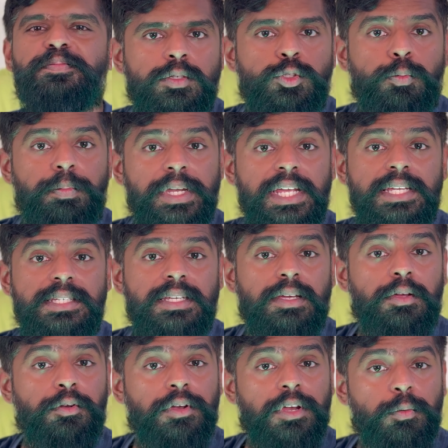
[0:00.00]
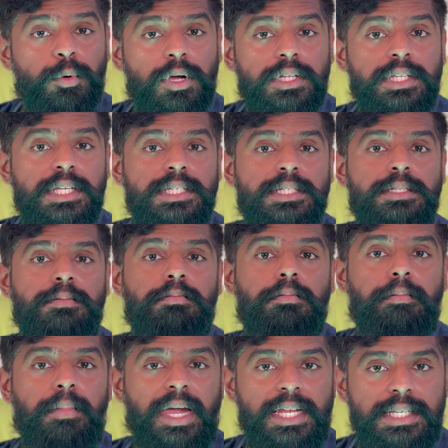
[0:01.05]
So please rework this
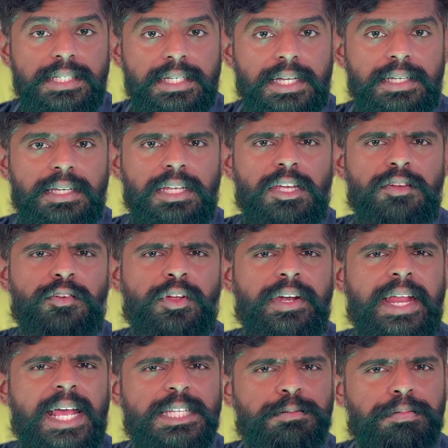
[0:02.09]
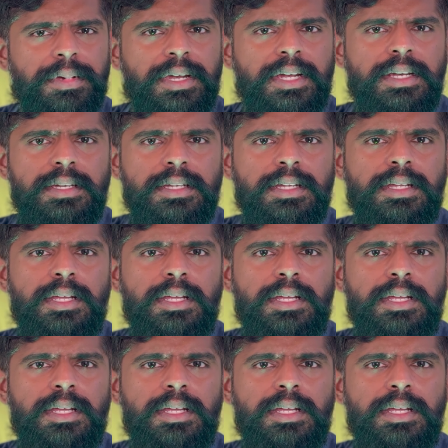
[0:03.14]
mindset. If you're an aspirant,